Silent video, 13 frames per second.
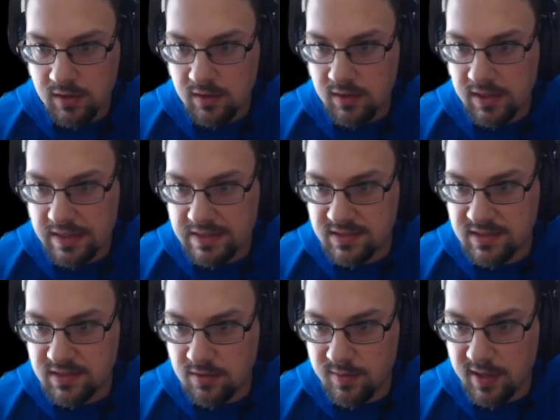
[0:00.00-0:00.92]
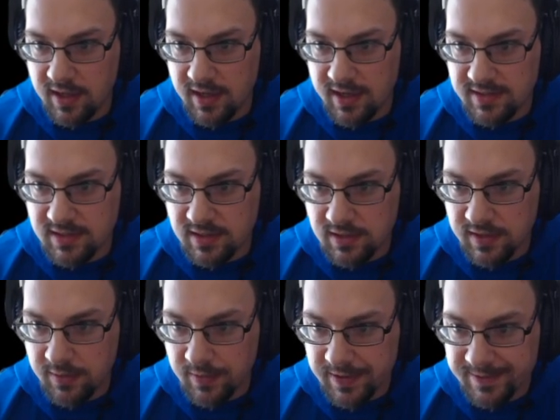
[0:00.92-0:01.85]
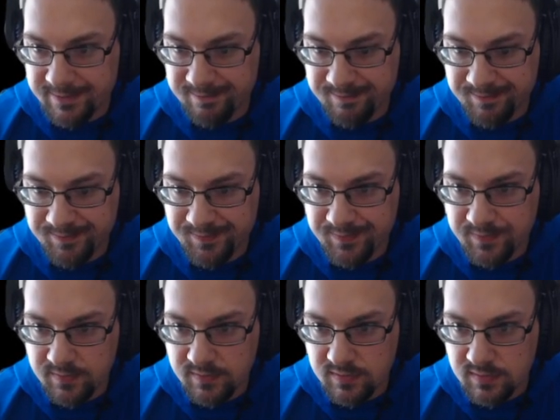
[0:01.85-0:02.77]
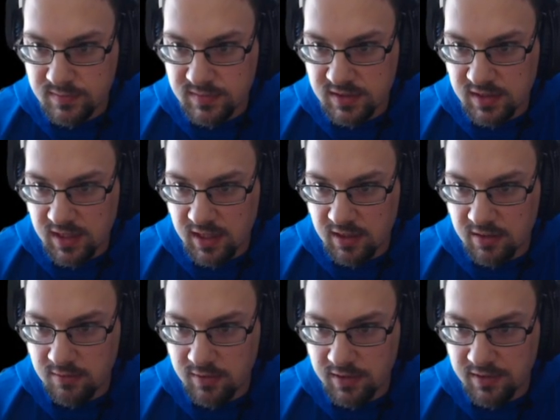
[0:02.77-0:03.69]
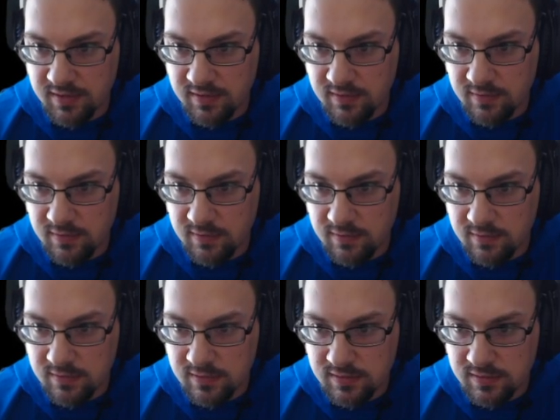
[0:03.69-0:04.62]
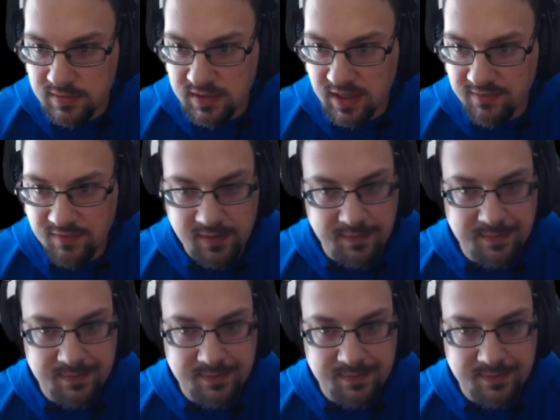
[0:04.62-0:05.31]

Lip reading: They can slow my guys all they want. It's not going to save them.